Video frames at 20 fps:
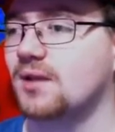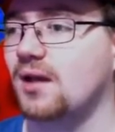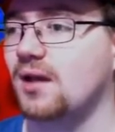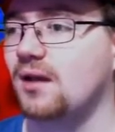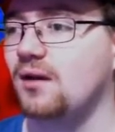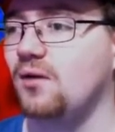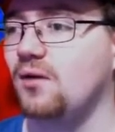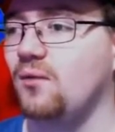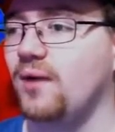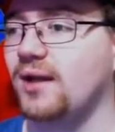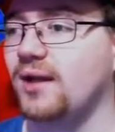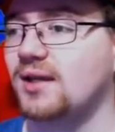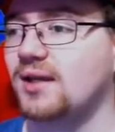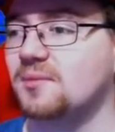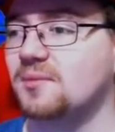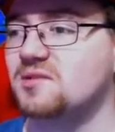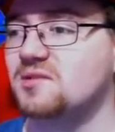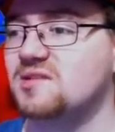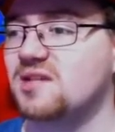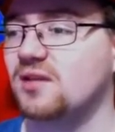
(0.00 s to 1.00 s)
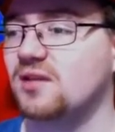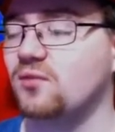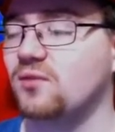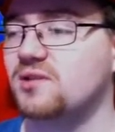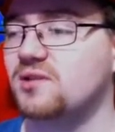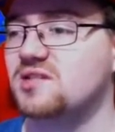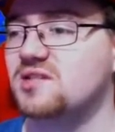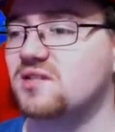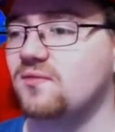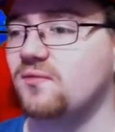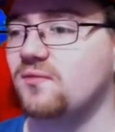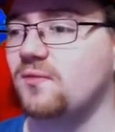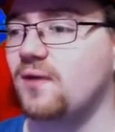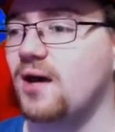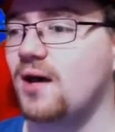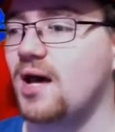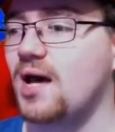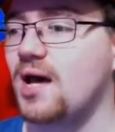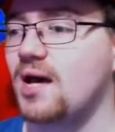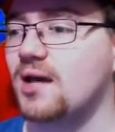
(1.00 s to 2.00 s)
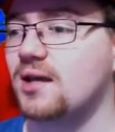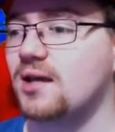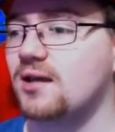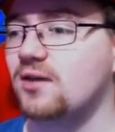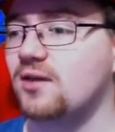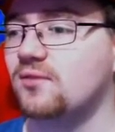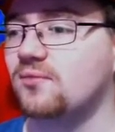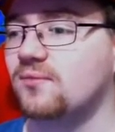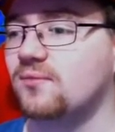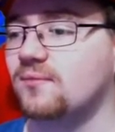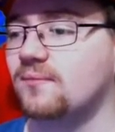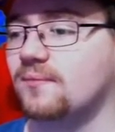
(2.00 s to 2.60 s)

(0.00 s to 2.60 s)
I don't know why I keep on saying the word survive.